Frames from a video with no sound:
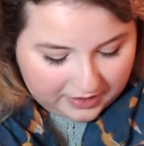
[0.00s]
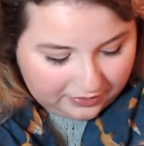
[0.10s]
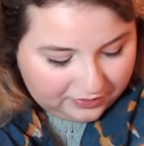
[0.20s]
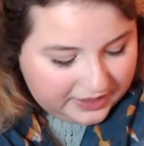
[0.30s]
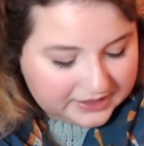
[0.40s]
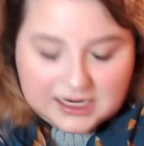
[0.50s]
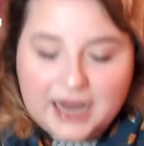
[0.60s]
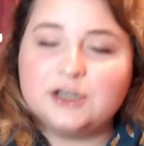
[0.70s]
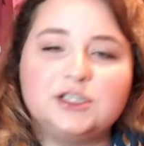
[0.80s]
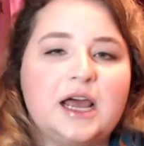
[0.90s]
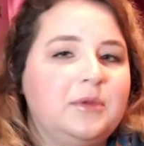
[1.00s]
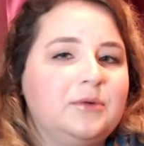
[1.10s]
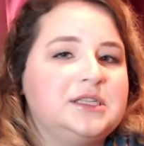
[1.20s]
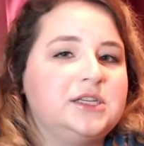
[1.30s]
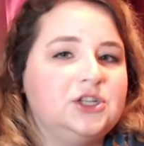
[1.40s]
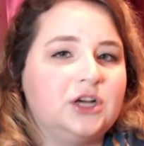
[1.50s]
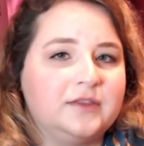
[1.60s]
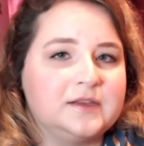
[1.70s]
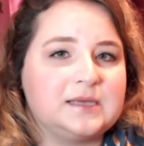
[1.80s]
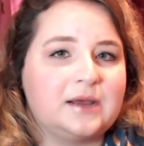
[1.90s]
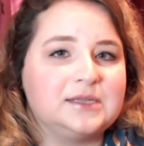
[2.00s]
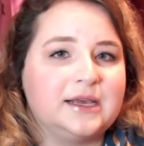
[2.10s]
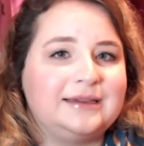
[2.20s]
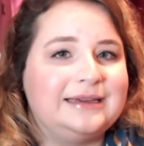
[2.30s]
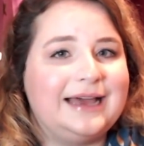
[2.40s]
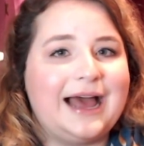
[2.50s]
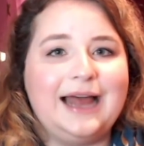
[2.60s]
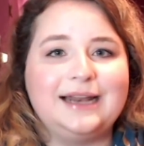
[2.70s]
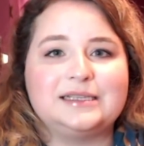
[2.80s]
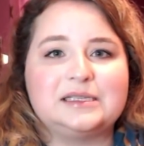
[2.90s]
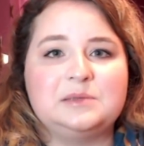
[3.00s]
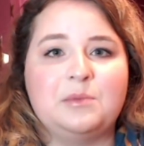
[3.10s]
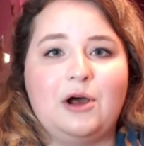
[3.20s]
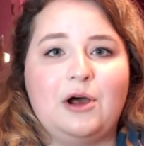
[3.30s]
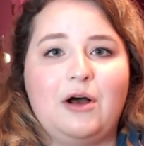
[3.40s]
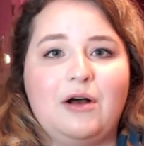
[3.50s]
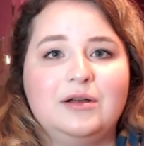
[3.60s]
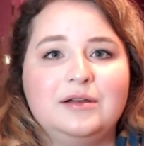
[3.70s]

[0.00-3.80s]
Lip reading: The entire time I was stitching on this, I was like, God, it's small.